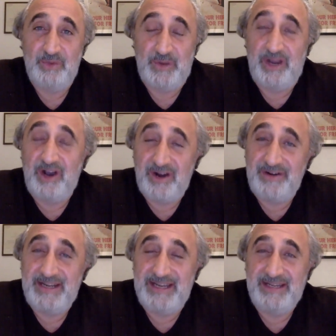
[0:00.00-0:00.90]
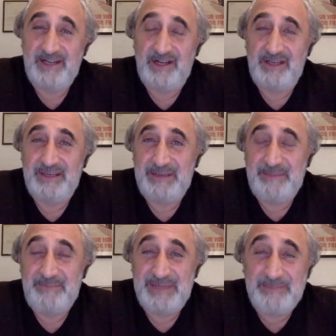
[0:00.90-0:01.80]
We are a, a,
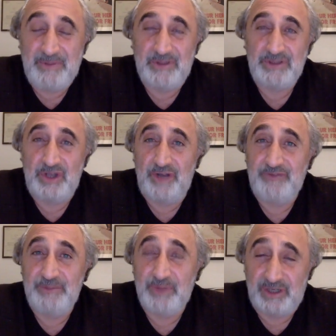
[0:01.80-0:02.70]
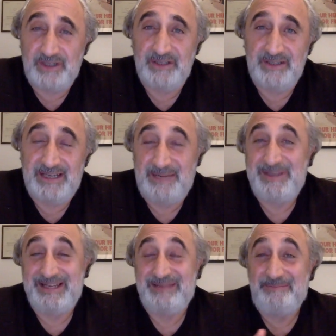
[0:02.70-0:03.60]
a peoples of the book. And I
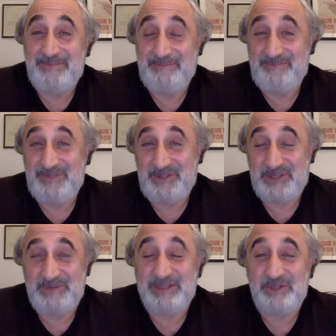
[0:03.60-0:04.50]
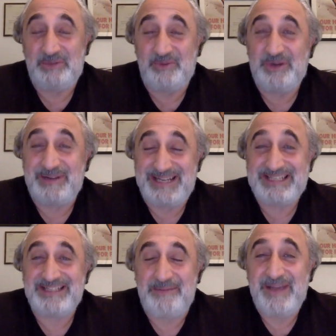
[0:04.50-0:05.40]
mean, to speak to your point about
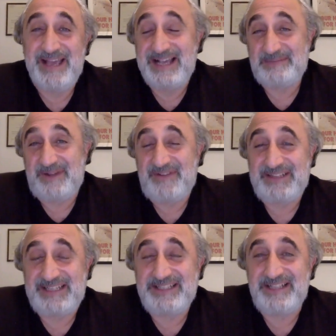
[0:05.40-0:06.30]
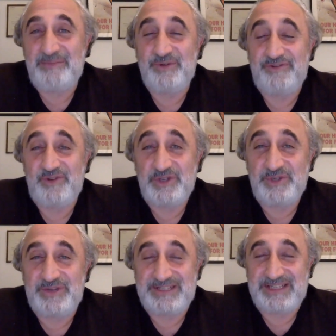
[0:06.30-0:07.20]
Islam, as a matter of fact, Islam
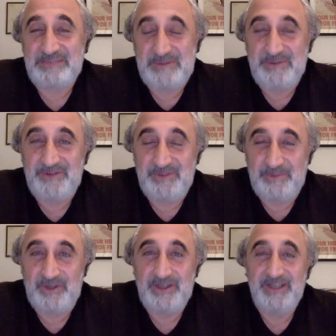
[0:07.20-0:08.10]
refers to us as people of the book.